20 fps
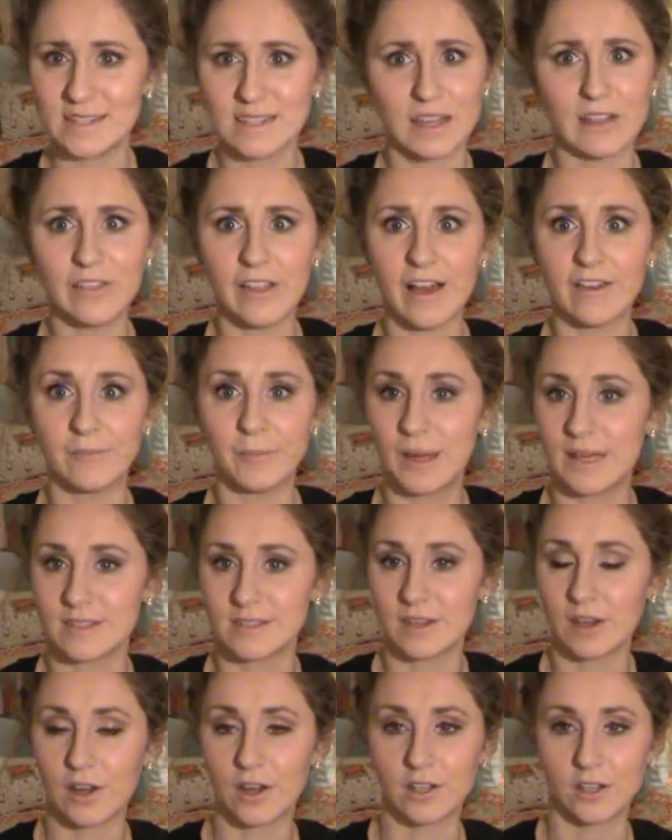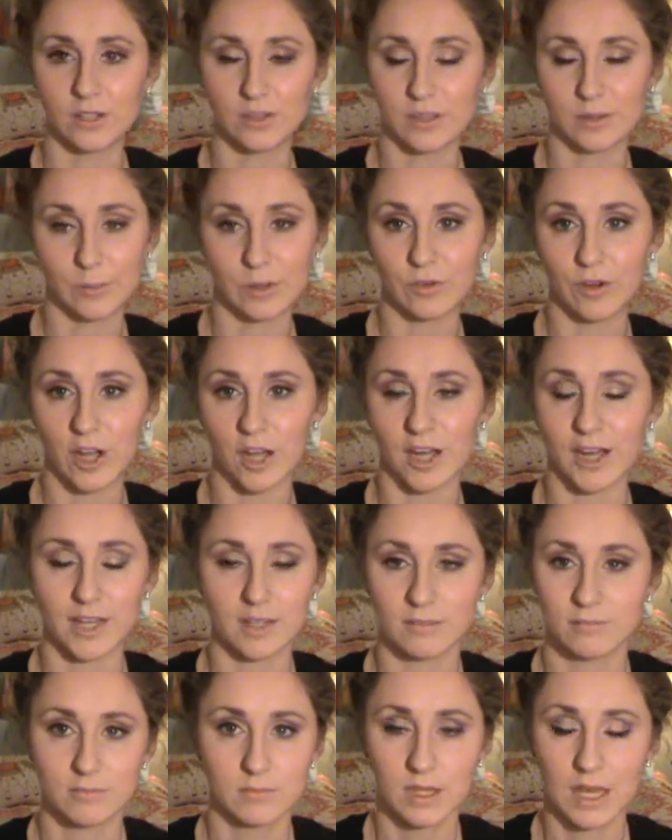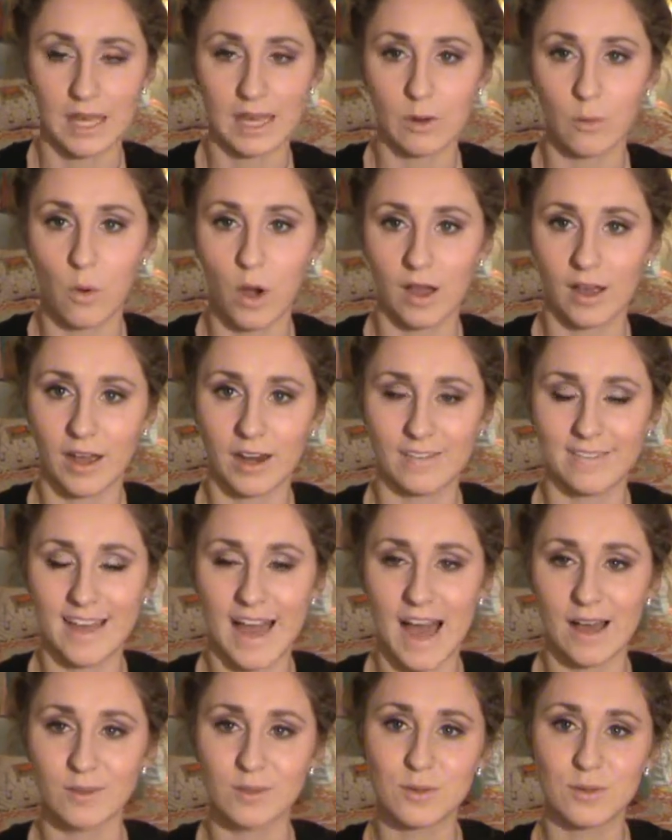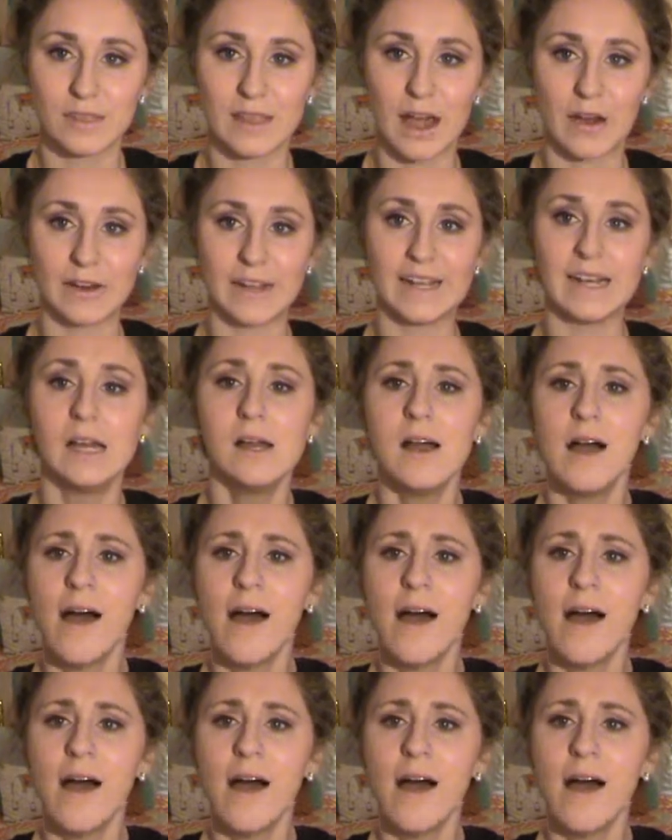I love mascara, don't get me wrong. I can't walk out of the house without it.